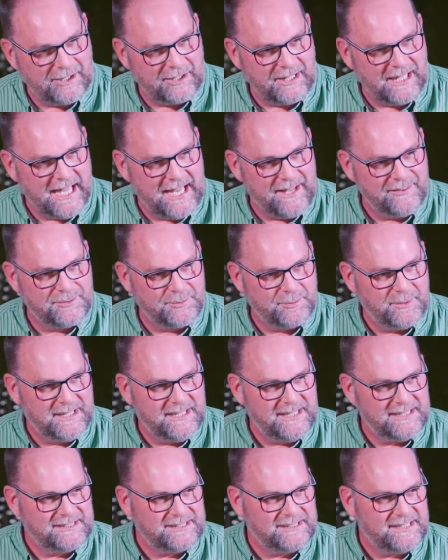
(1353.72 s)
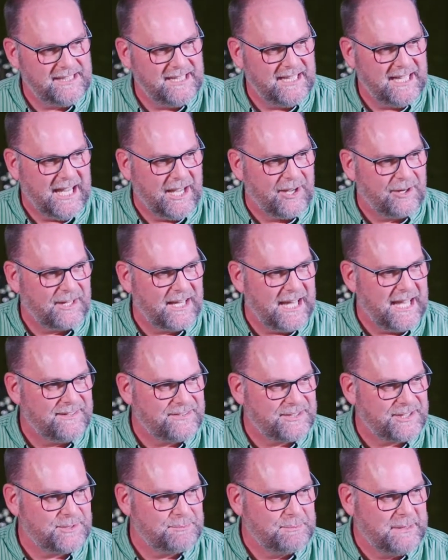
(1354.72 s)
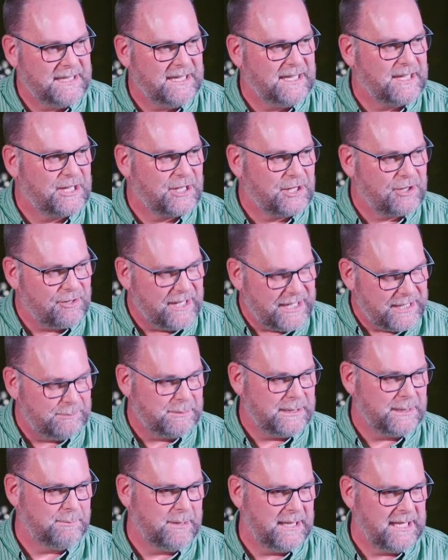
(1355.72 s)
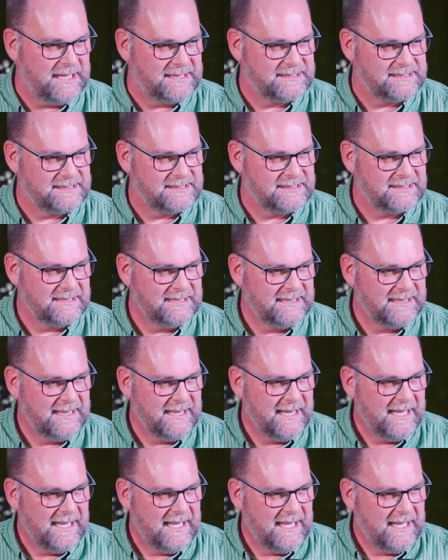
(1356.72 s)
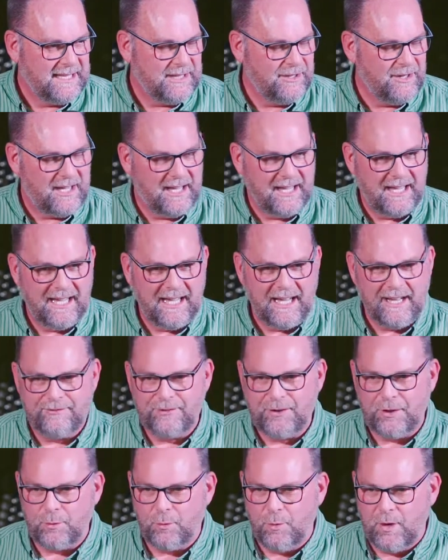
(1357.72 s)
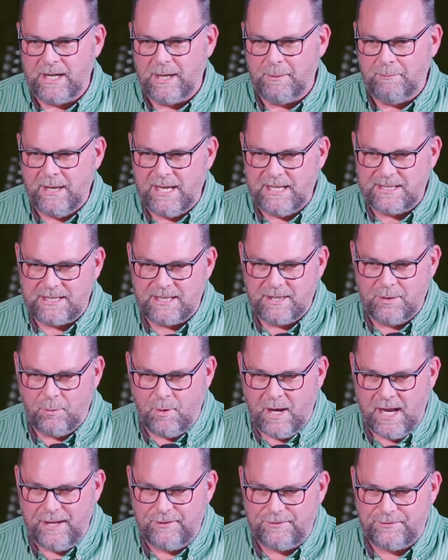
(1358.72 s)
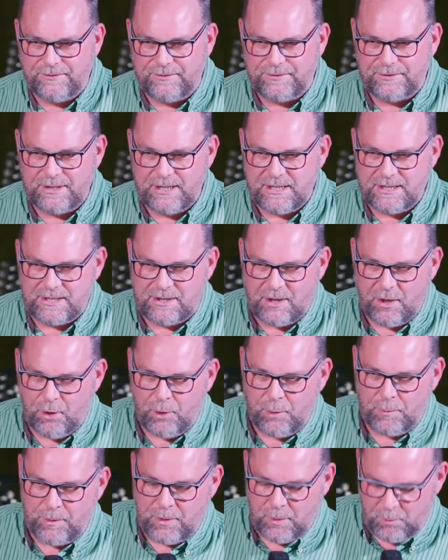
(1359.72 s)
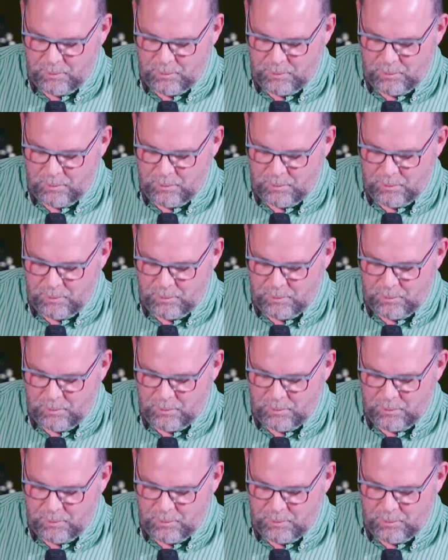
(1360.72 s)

in our lives, we see our lives as being incredibly blessed. You know, I've got one amazing wife. She's, I hope,